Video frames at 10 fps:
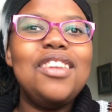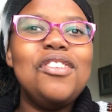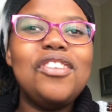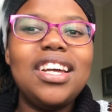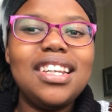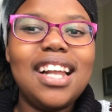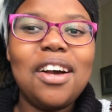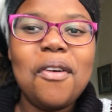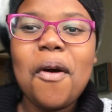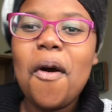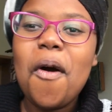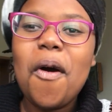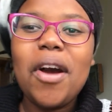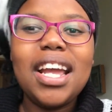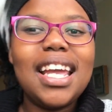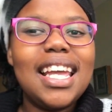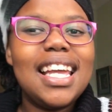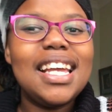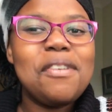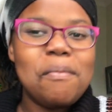you try to now
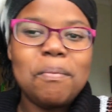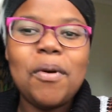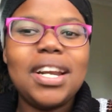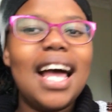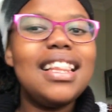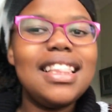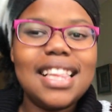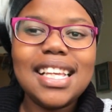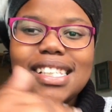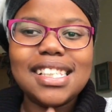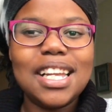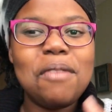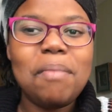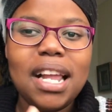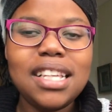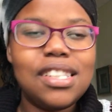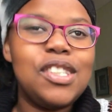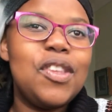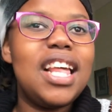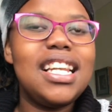put other things in place
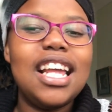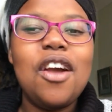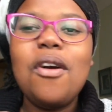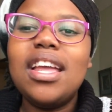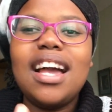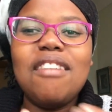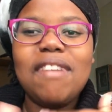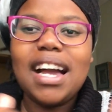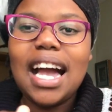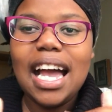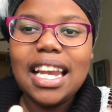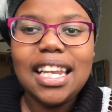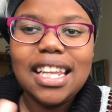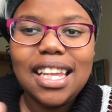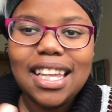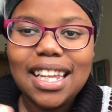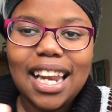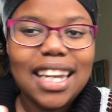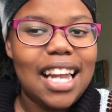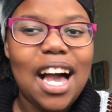so that ingavagali
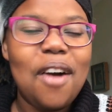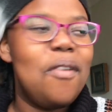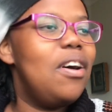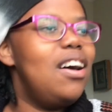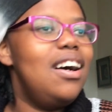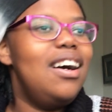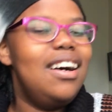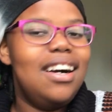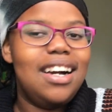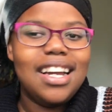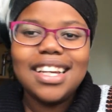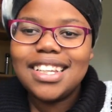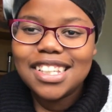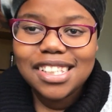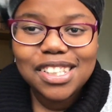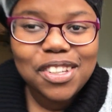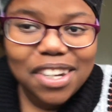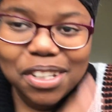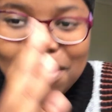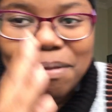landau.
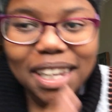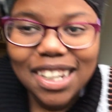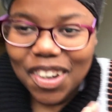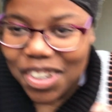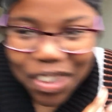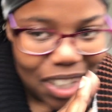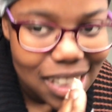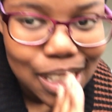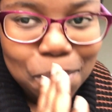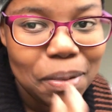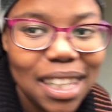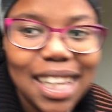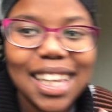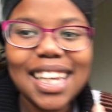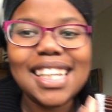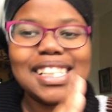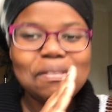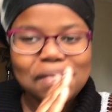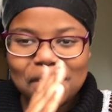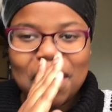Sorry to my non-Xhosa speaking
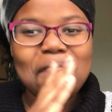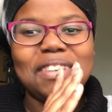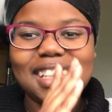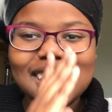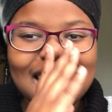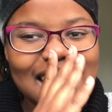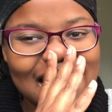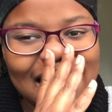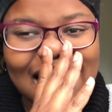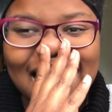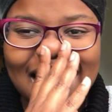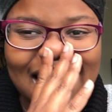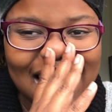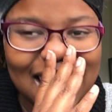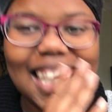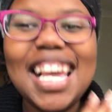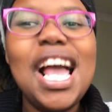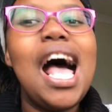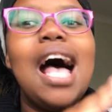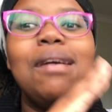subscribers.
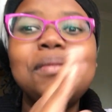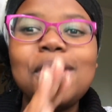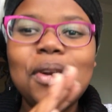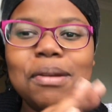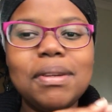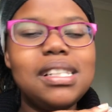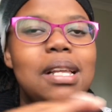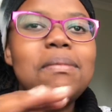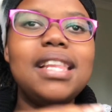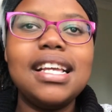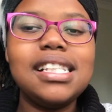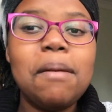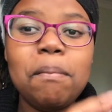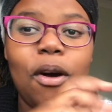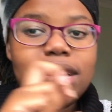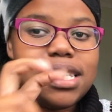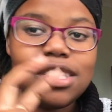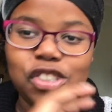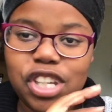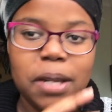I'm sorry, but some parts,
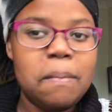you